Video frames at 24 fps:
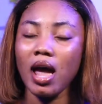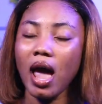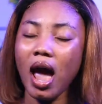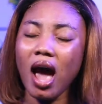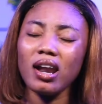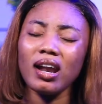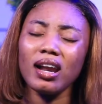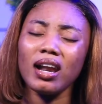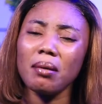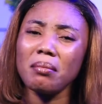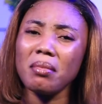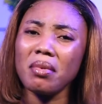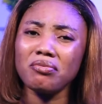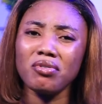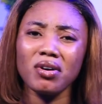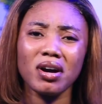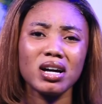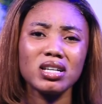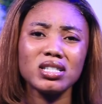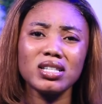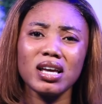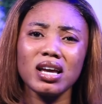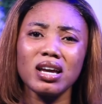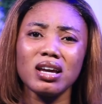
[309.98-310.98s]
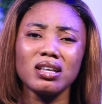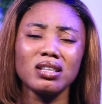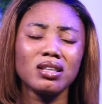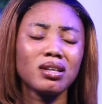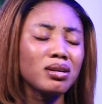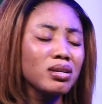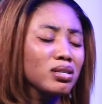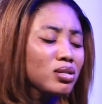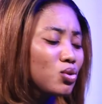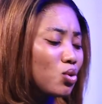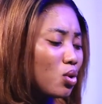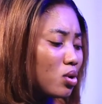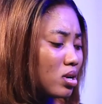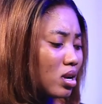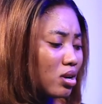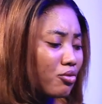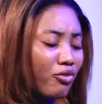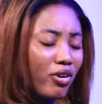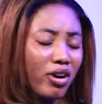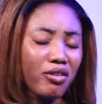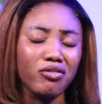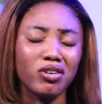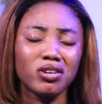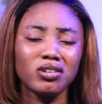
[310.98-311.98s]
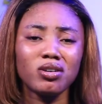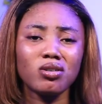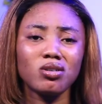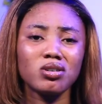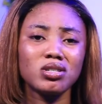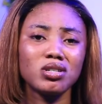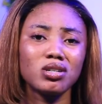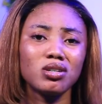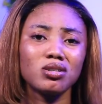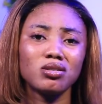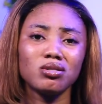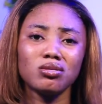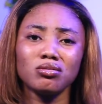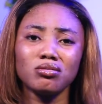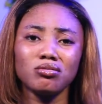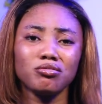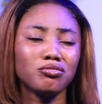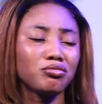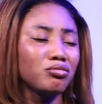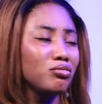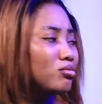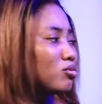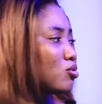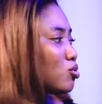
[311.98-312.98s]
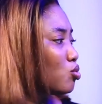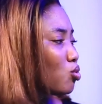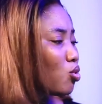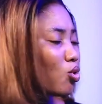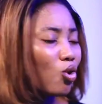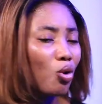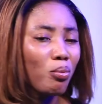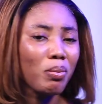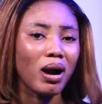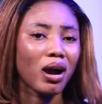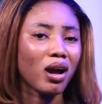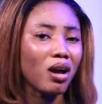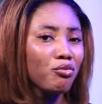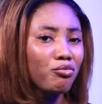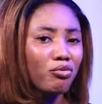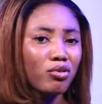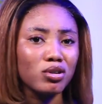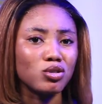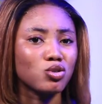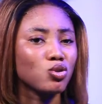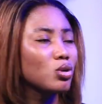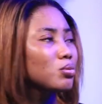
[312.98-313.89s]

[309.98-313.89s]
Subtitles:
And I'm a fucker say, there is no need for even nursing to go back and forth.